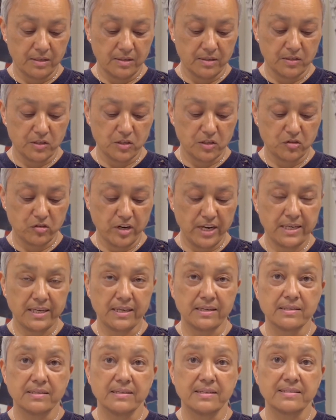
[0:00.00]
straining
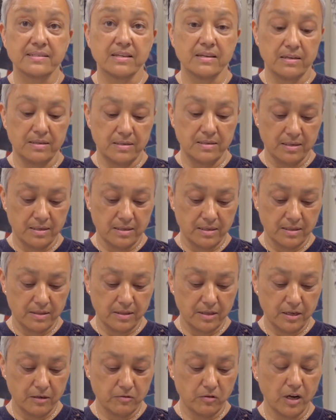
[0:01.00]
to discern the
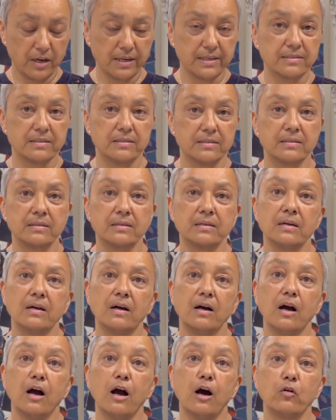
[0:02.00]
horizon,
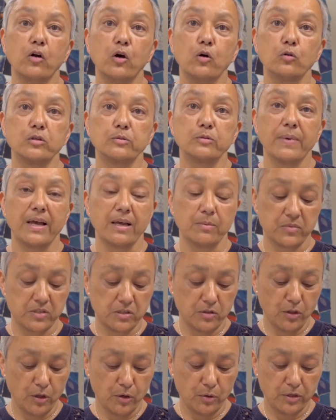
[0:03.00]
our old maps
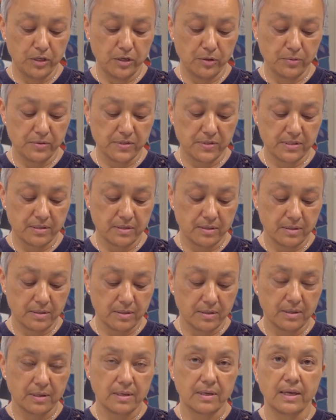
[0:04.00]
no use,
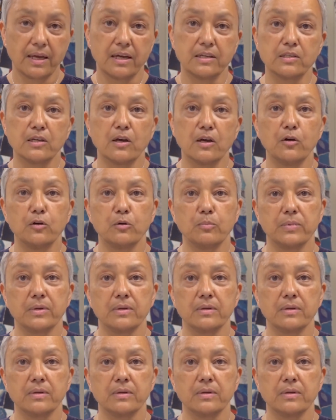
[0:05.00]
and hope